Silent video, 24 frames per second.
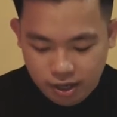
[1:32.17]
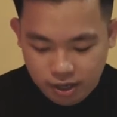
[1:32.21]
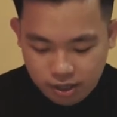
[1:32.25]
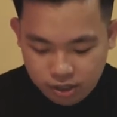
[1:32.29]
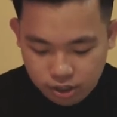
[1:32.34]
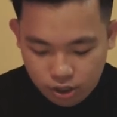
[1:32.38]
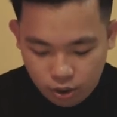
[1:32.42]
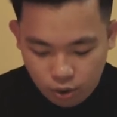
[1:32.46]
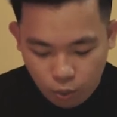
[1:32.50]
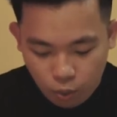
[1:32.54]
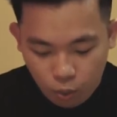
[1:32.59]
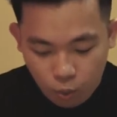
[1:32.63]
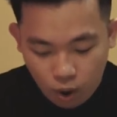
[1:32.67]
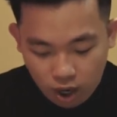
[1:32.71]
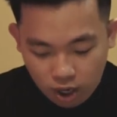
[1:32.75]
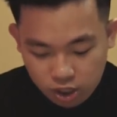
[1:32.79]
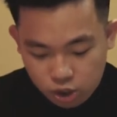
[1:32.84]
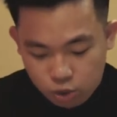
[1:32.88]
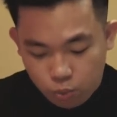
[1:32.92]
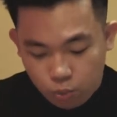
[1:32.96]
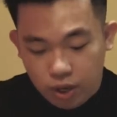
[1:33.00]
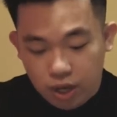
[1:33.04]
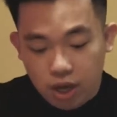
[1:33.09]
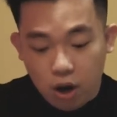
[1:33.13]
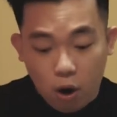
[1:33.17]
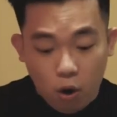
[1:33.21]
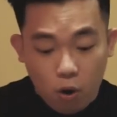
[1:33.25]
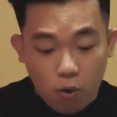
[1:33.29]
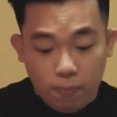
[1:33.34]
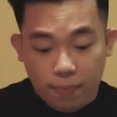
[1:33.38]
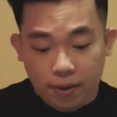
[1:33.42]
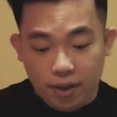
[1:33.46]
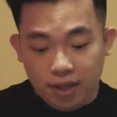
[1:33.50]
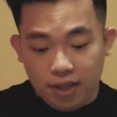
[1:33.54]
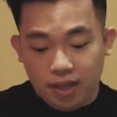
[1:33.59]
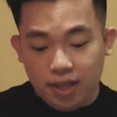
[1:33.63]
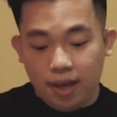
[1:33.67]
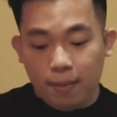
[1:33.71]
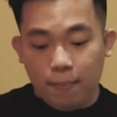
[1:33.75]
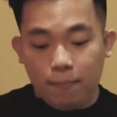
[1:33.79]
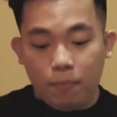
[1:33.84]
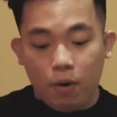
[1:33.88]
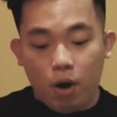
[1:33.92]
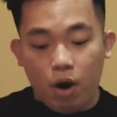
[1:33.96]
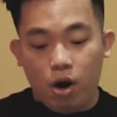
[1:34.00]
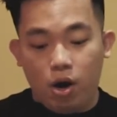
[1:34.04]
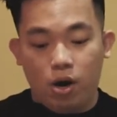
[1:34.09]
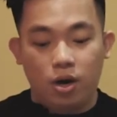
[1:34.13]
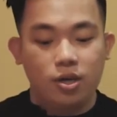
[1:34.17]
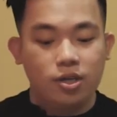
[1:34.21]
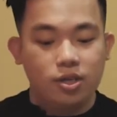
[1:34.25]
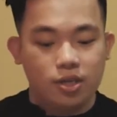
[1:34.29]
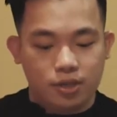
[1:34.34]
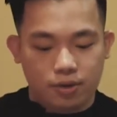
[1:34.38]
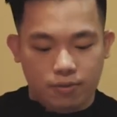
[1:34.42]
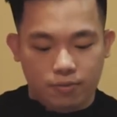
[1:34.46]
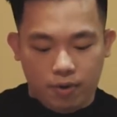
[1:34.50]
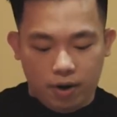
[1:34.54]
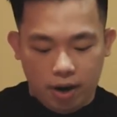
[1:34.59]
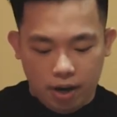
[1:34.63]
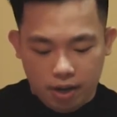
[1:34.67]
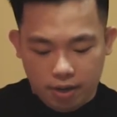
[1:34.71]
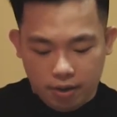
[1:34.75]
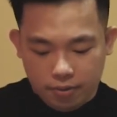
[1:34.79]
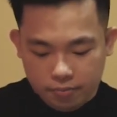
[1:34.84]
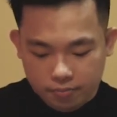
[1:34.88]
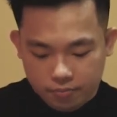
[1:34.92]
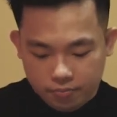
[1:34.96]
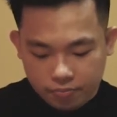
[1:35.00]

So once we open the box, right,